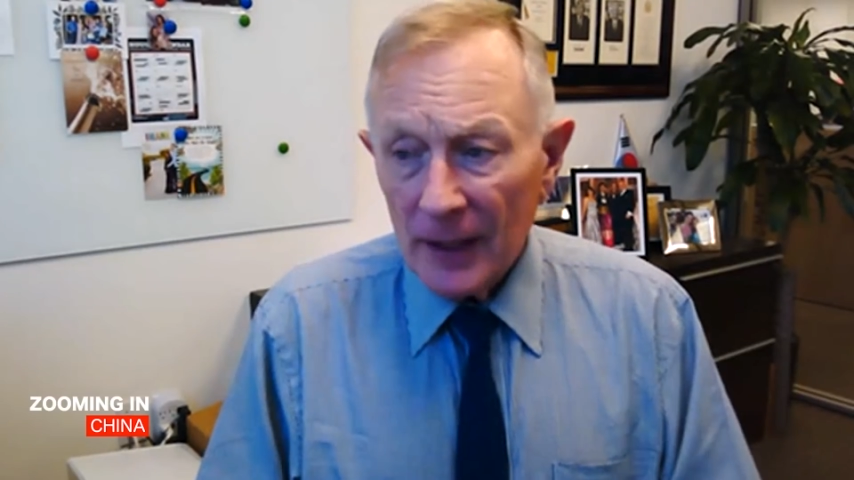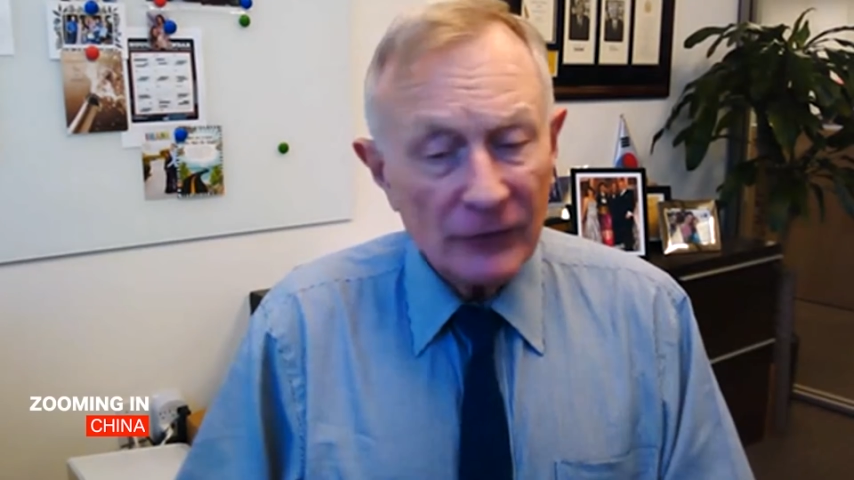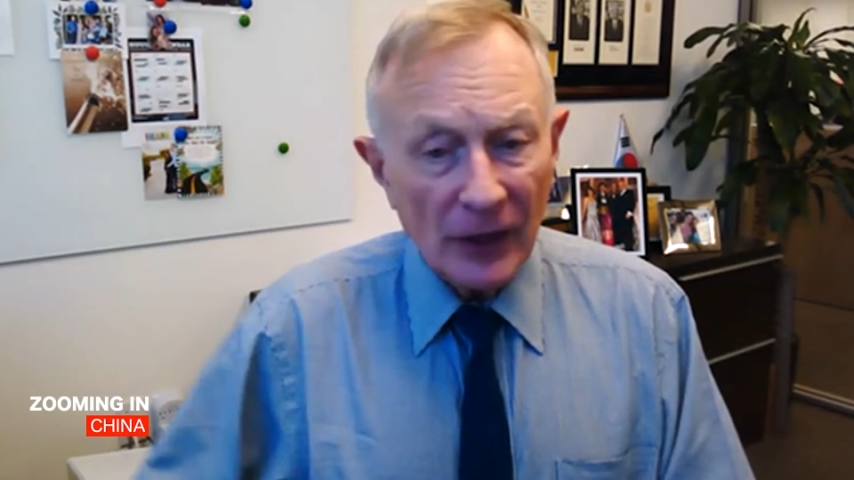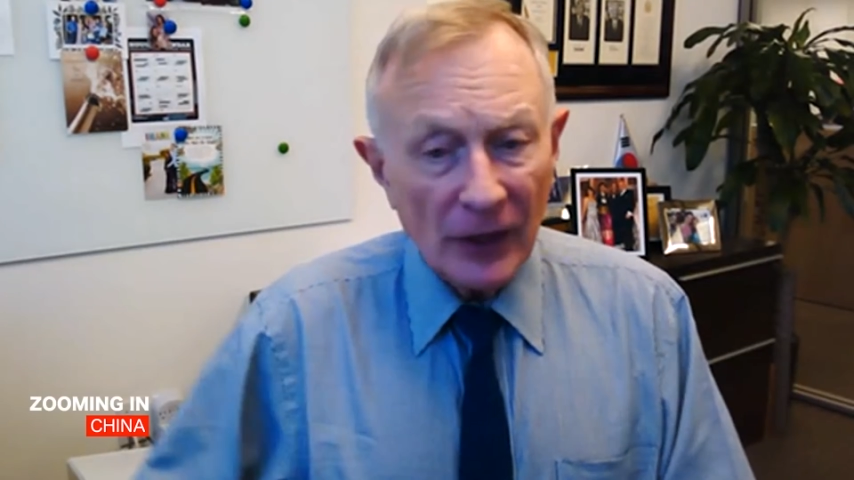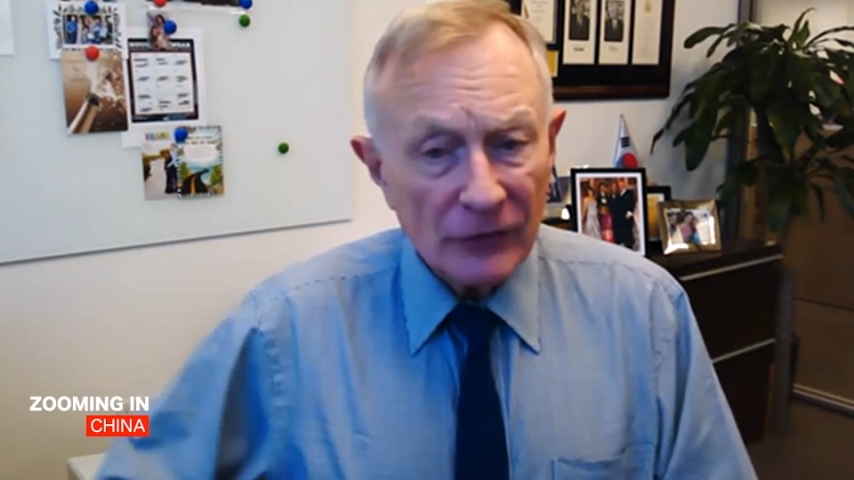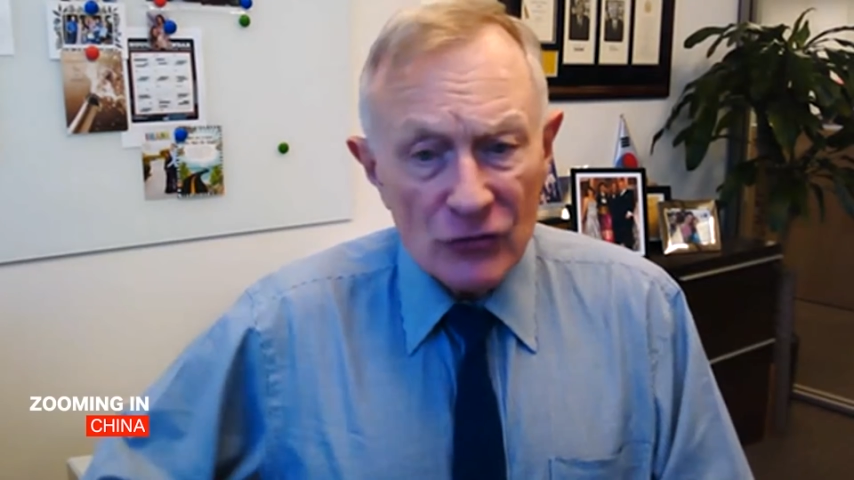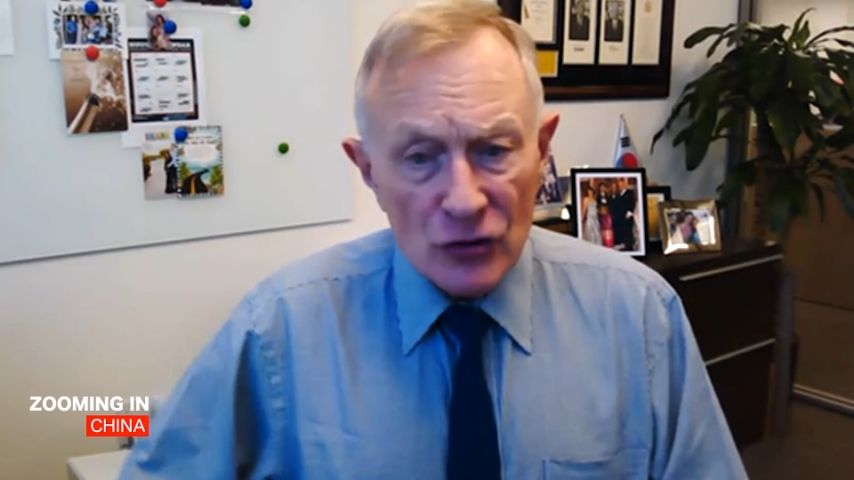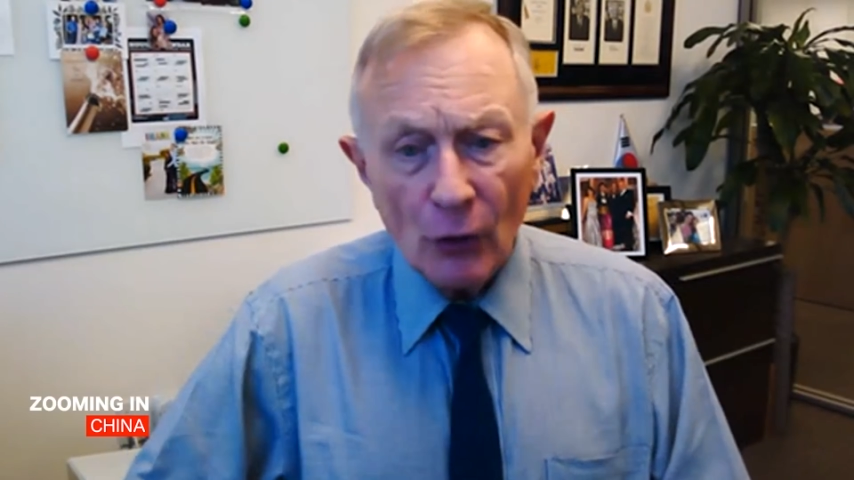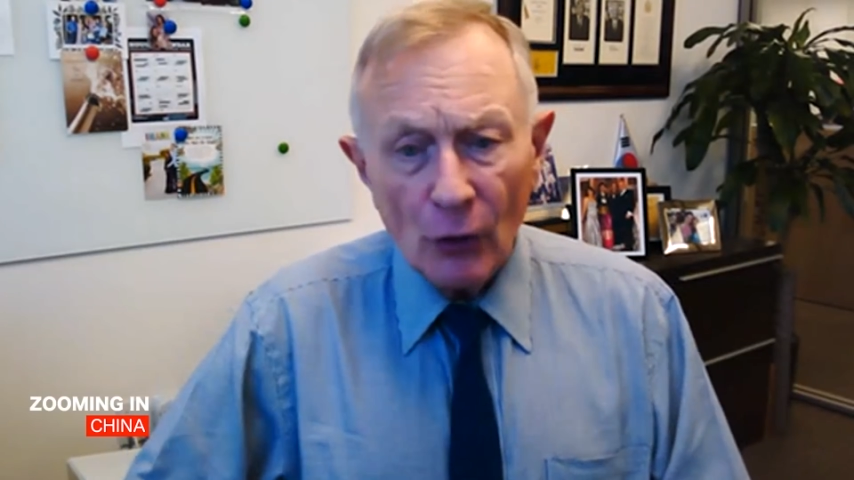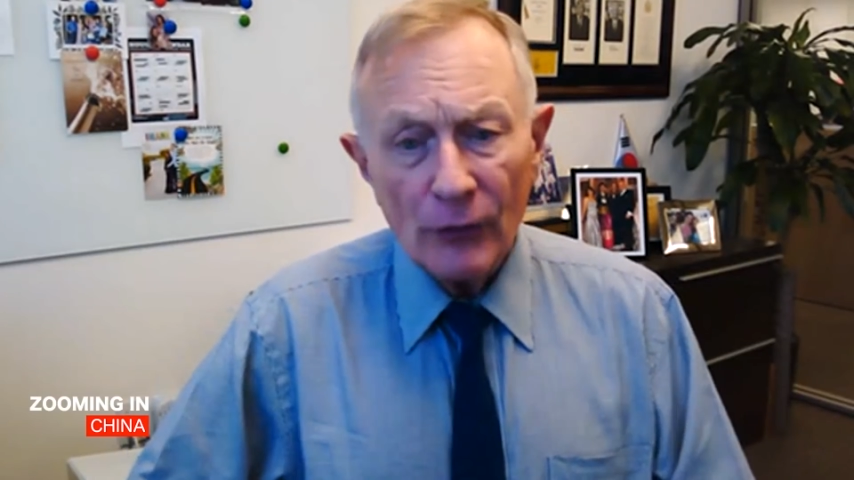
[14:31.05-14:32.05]
it doesn't
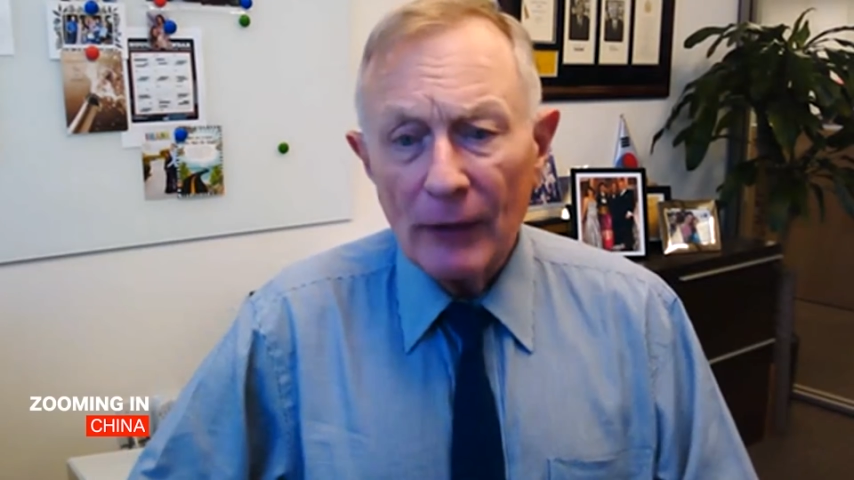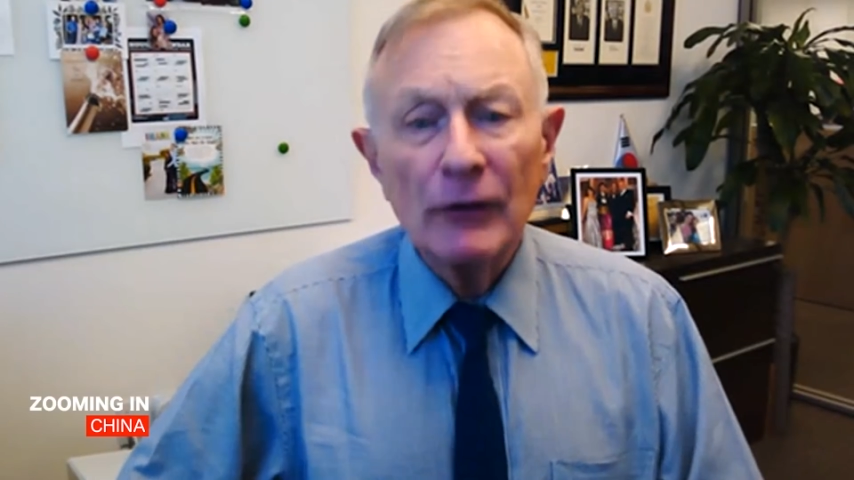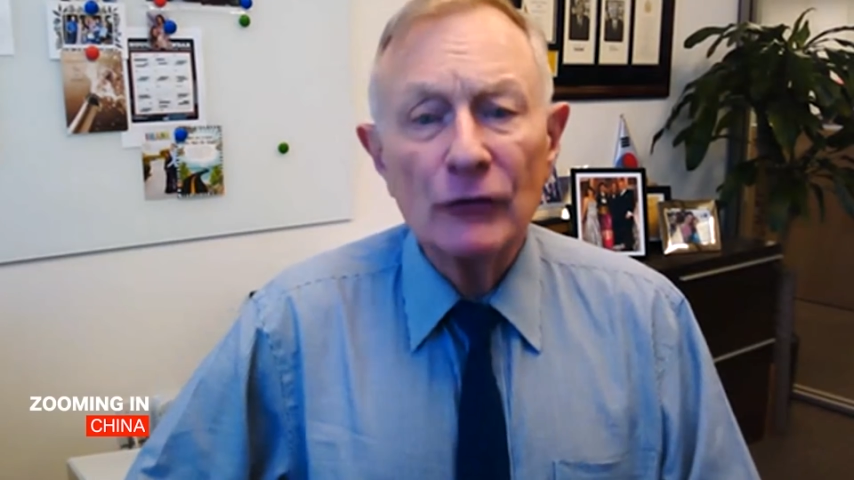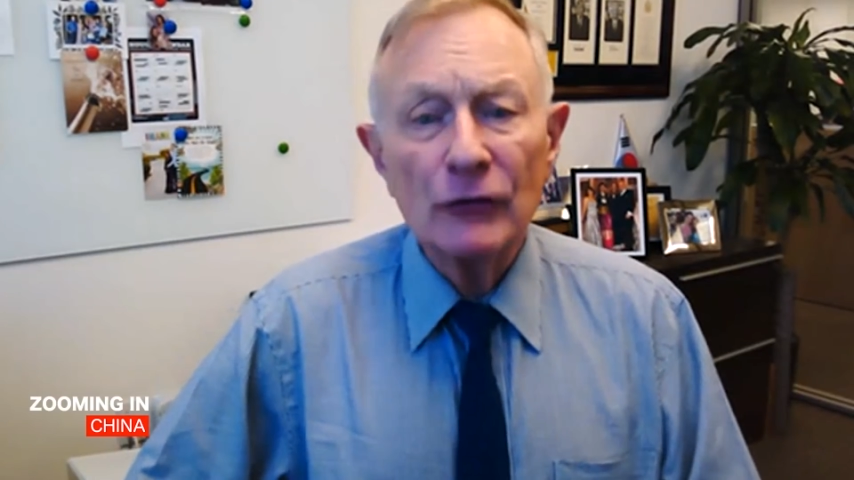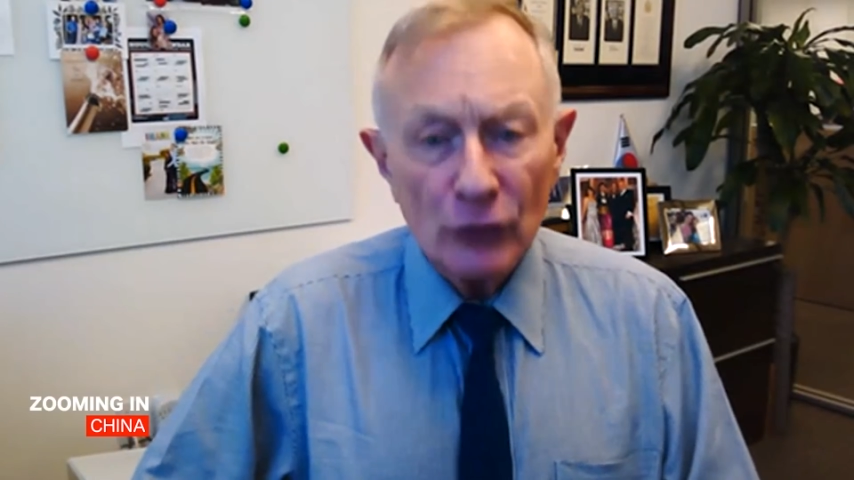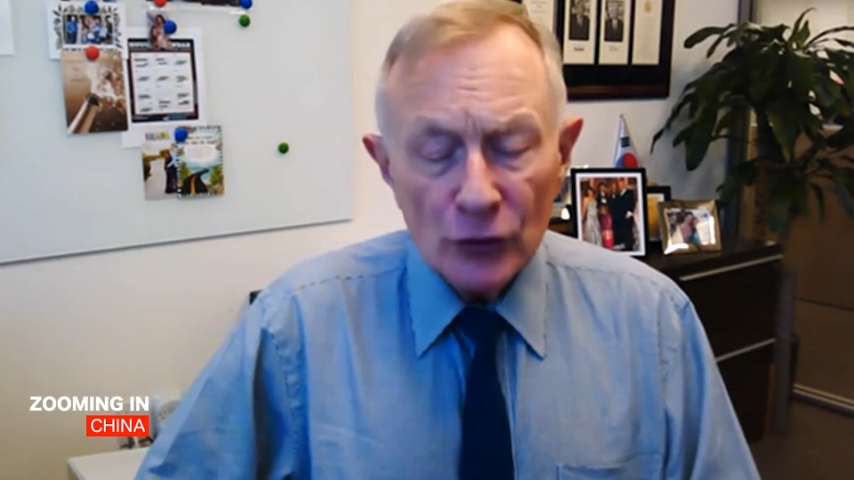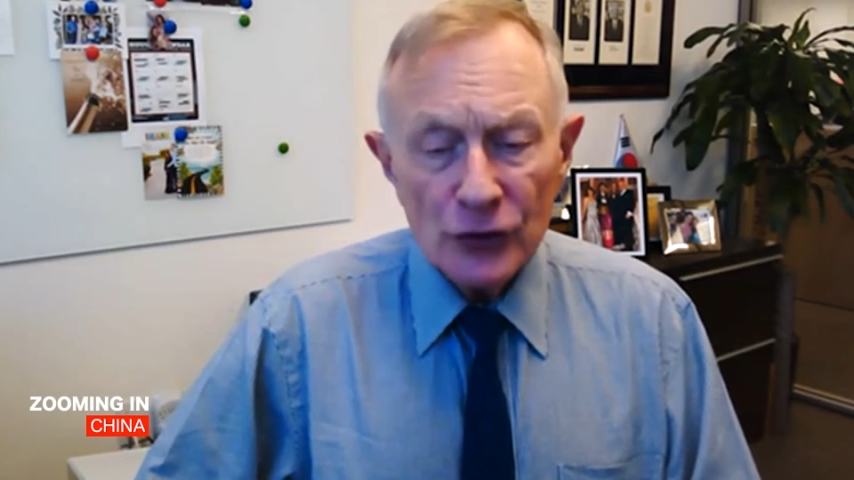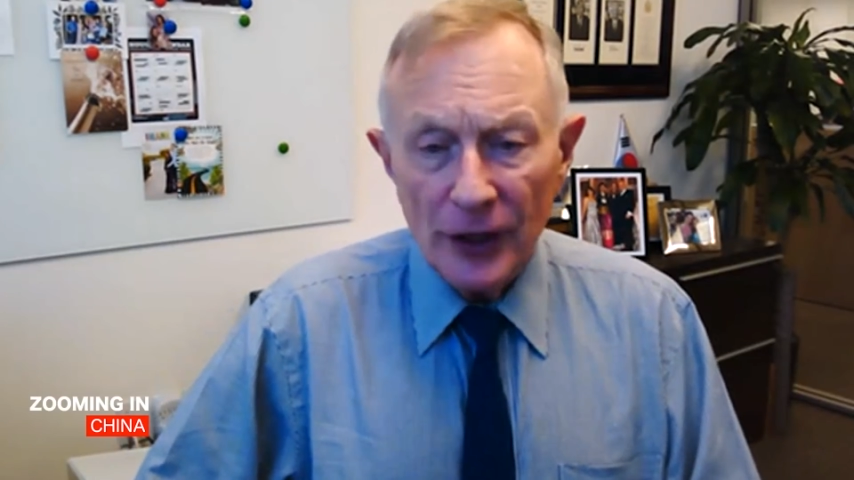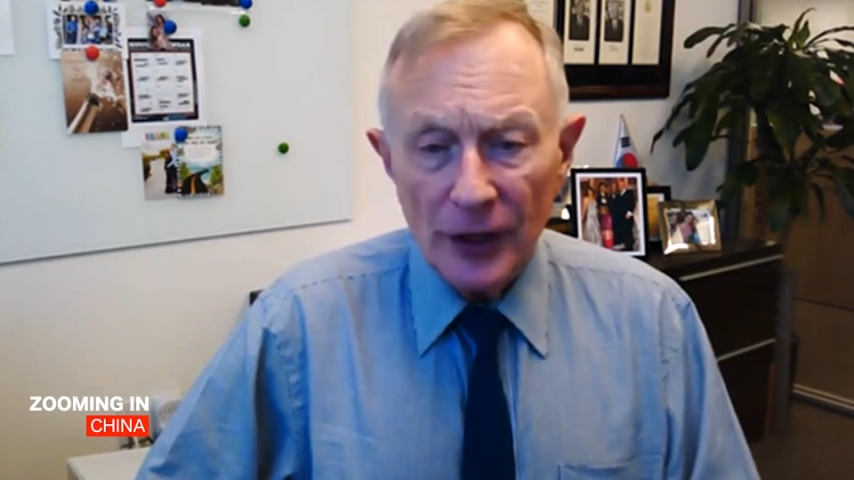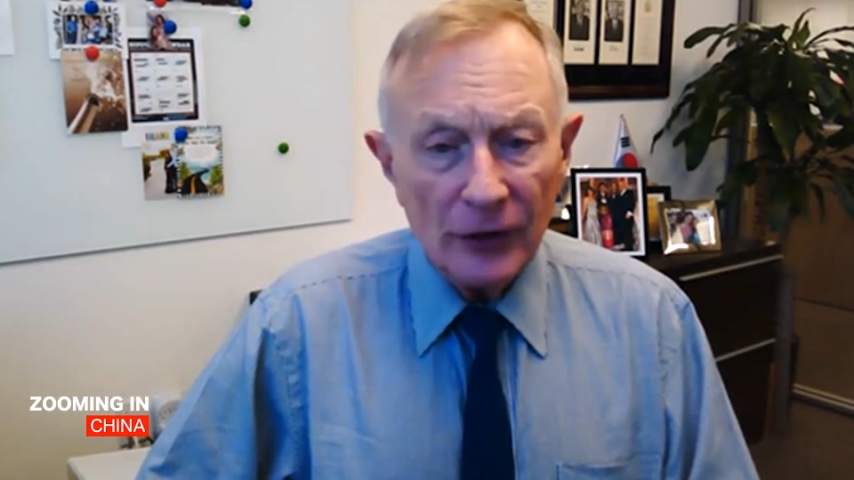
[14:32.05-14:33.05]
show that resolution.